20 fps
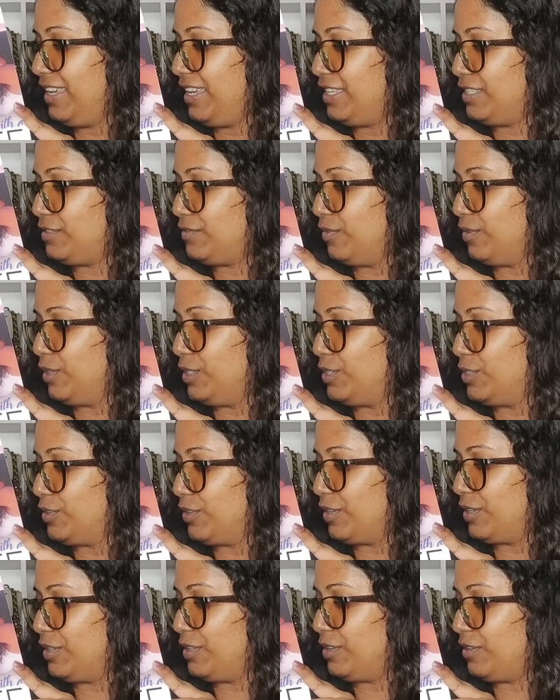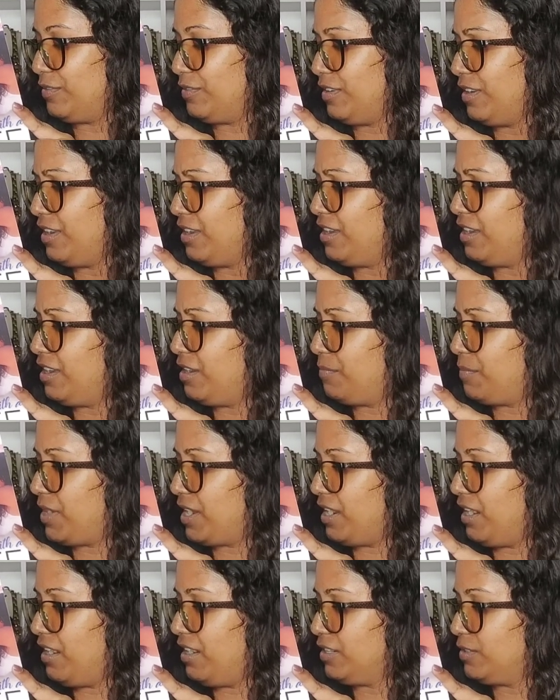His voice trailed off. My
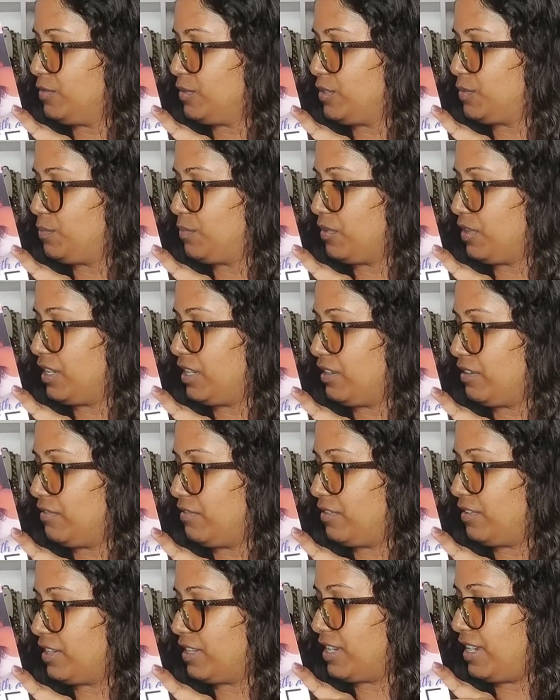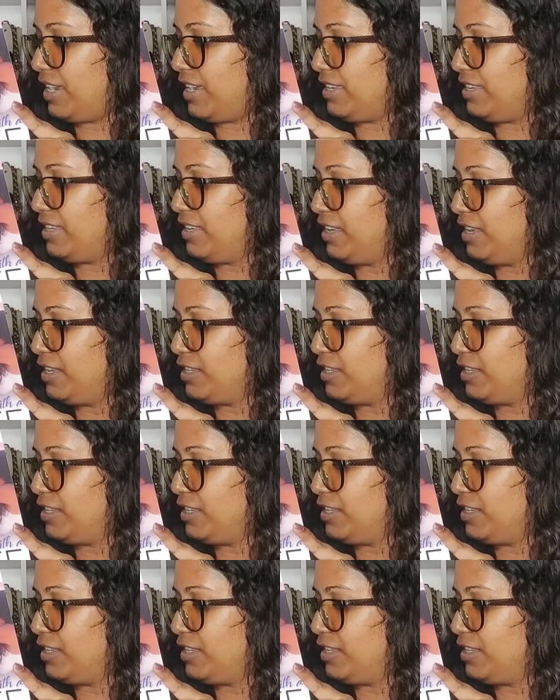heart was breaking for the guy.